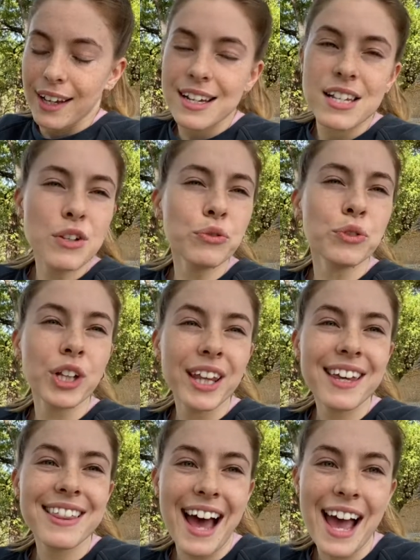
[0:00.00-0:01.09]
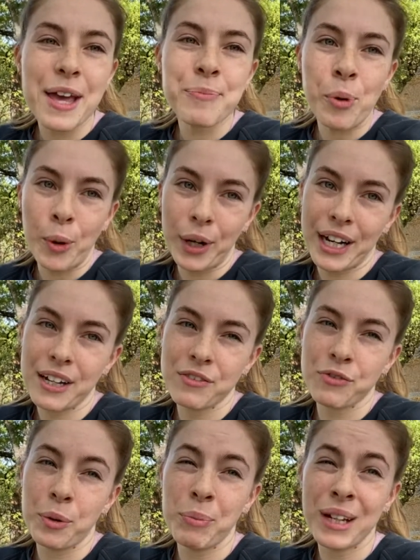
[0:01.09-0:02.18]
is it really that important
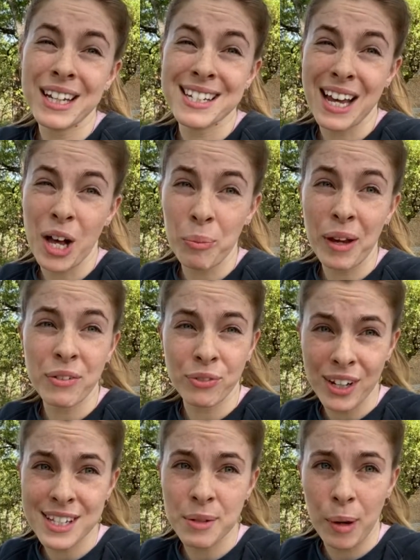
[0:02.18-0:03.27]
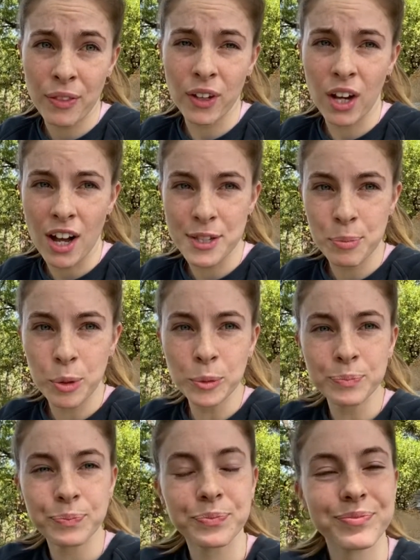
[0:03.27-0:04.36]
for me to tell my friends about the gospel?
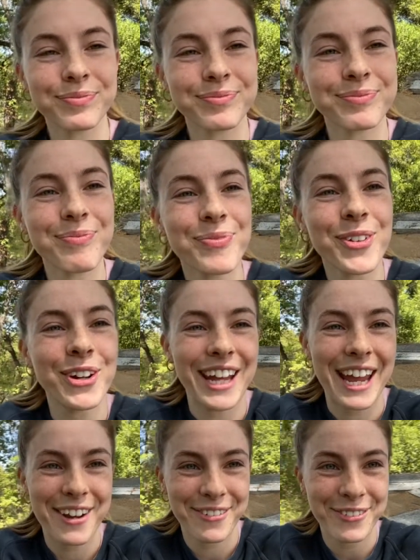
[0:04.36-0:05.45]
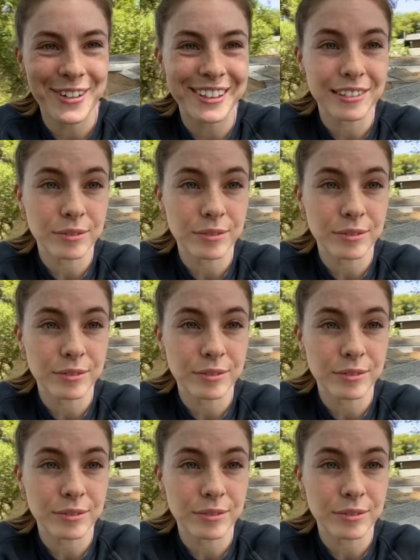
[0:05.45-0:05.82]
Okay, well,